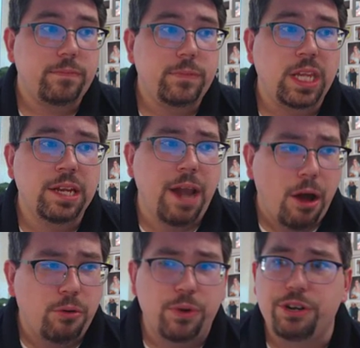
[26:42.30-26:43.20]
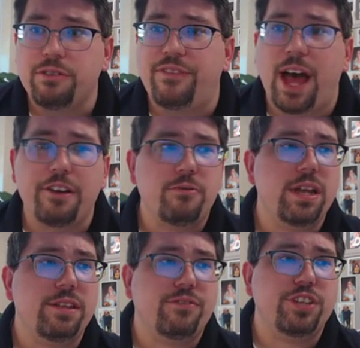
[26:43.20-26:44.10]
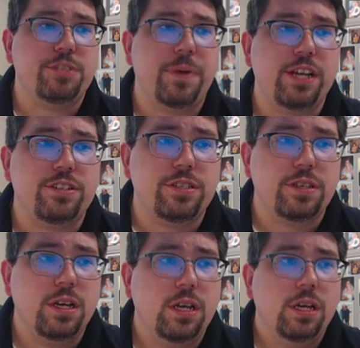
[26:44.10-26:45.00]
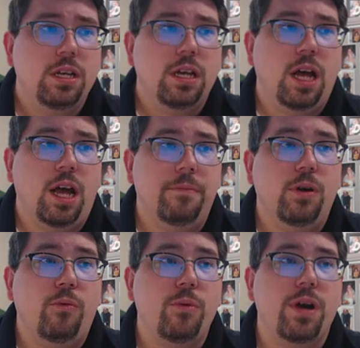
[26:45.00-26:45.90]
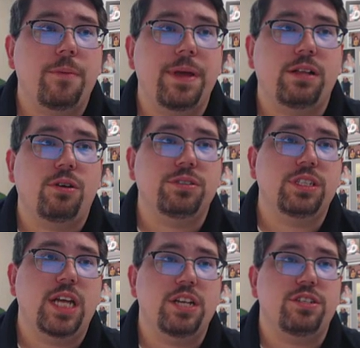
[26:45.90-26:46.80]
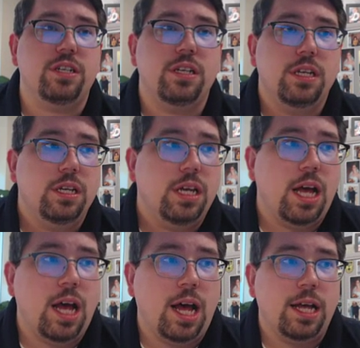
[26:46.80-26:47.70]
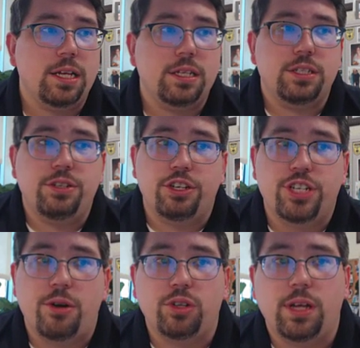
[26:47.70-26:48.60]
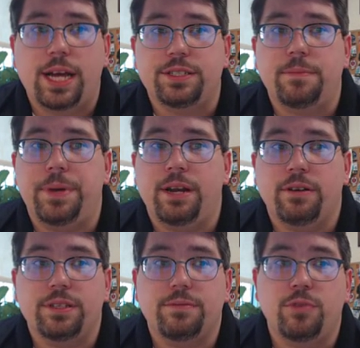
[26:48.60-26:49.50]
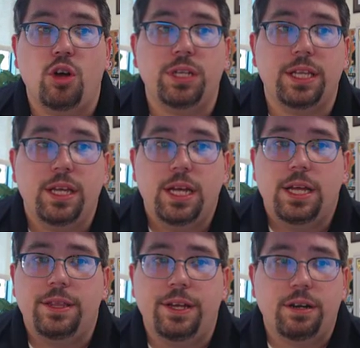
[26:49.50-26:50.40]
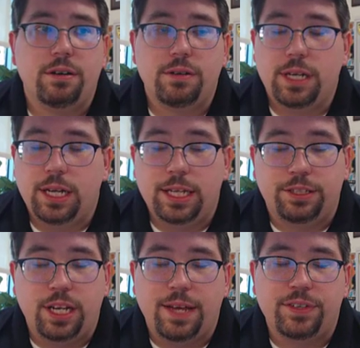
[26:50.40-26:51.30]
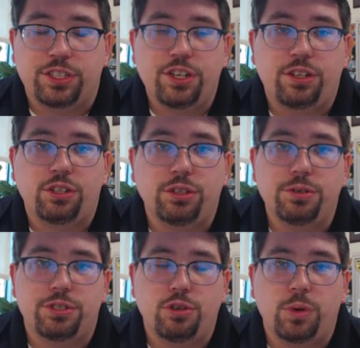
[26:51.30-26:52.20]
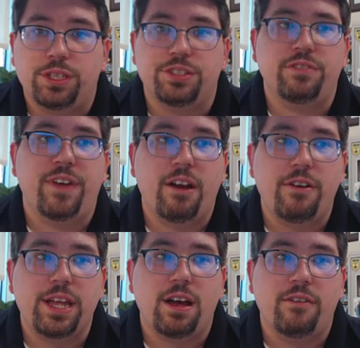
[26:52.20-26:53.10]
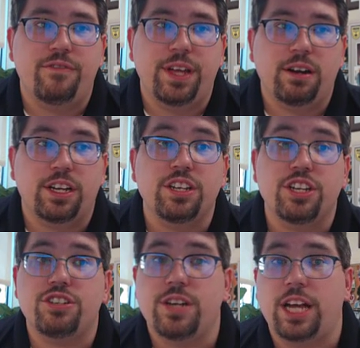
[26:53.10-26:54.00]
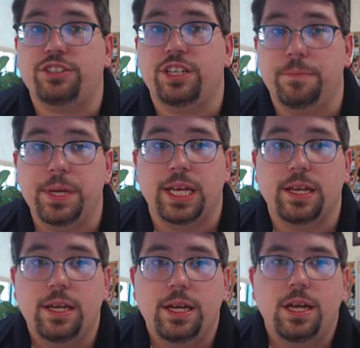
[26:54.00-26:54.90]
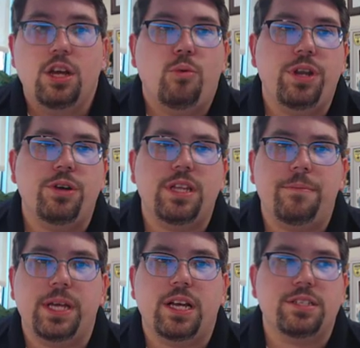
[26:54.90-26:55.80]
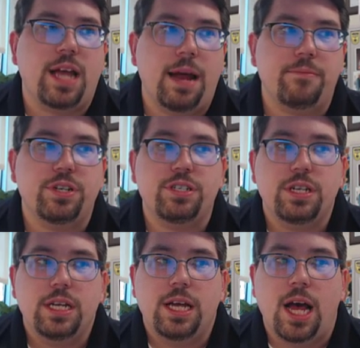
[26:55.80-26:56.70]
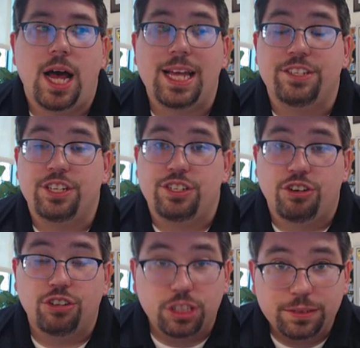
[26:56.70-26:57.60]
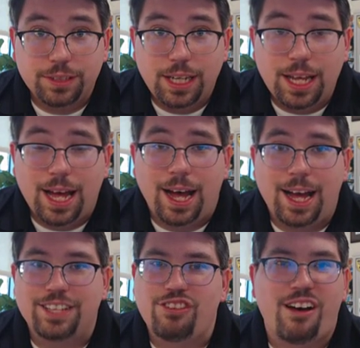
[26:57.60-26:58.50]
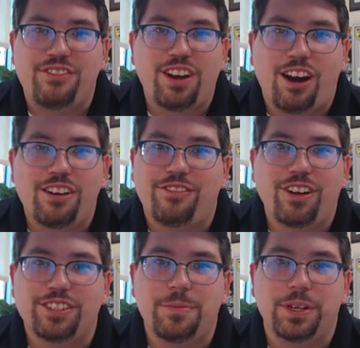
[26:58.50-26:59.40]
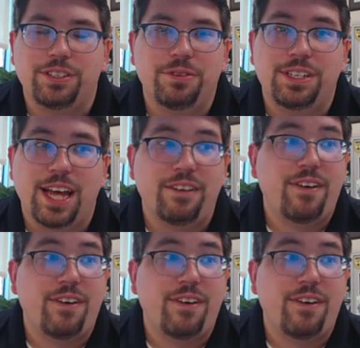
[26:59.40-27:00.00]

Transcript: Now, when you're evaluating for these patients, um, we want to pay close attention uh, to their generalized appearance. We know that they're, uh, it's going to give us good clues to what the severity of their condition actually could be. We know that because hemorrhage uh, is internal, uh, it's often hard for us to be able to identify